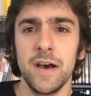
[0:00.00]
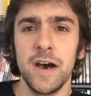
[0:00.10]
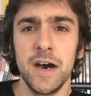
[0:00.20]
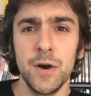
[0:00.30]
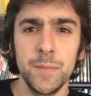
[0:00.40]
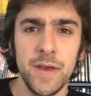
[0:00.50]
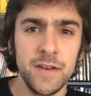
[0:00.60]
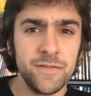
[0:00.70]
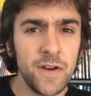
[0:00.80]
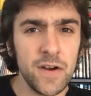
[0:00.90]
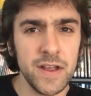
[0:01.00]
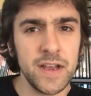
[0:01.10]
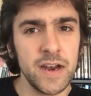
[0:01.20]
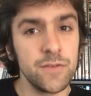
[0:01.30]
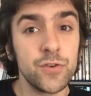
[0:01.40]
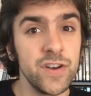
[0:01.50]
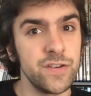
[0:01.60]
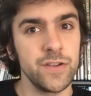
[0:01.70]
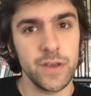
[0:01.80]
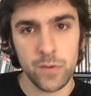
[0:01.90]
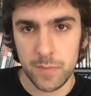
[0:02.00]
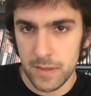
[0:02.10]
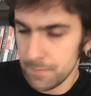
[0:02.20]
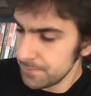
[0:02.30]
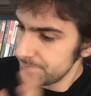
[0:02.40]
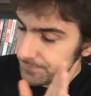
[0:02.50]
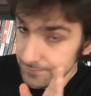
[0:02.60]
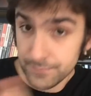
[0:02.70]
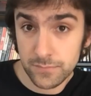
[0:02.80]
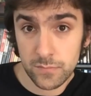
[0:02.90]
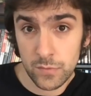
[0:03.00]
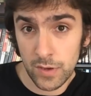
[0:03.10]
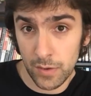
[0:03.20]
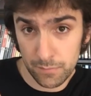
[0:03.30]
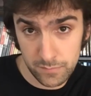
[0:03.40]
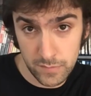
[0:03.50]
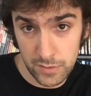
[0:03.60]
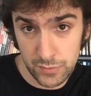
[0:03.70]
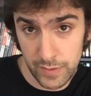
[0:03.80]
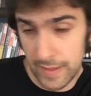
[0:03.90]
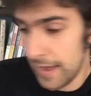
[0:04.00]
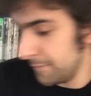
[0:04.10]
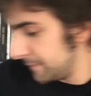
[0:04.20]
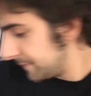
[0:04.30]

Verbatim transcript: and very kind of traditionally creepy. So enjoy that.